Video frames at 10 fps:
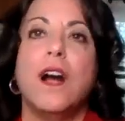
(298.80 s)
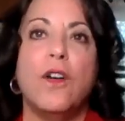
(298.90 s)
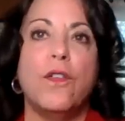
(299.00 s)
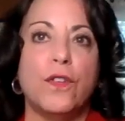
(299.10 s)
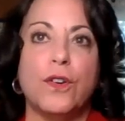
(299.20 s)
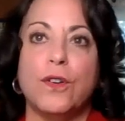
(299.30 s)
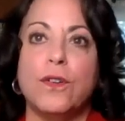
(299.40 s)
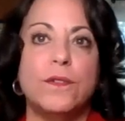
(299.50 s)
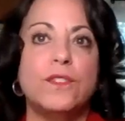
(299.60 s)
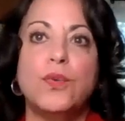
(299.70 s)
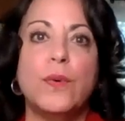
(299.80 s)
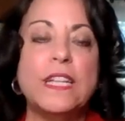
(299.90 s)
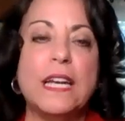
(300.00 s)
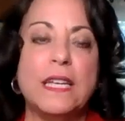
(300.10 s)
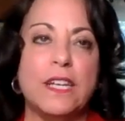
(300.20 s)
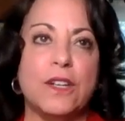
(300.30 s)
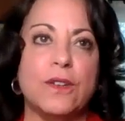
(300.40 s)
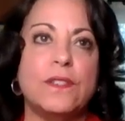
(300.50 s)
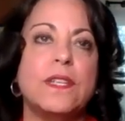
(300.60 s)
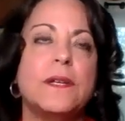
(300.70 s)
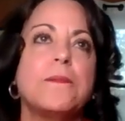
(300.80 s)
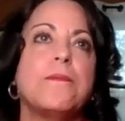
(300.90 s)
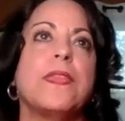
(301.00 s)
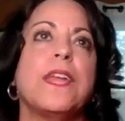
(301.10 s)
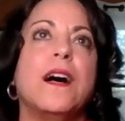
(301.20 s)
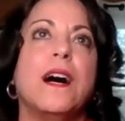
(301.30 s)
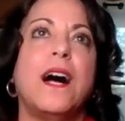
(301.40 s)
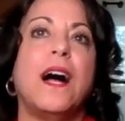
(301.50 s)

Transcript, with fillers: over 28 years. Uh,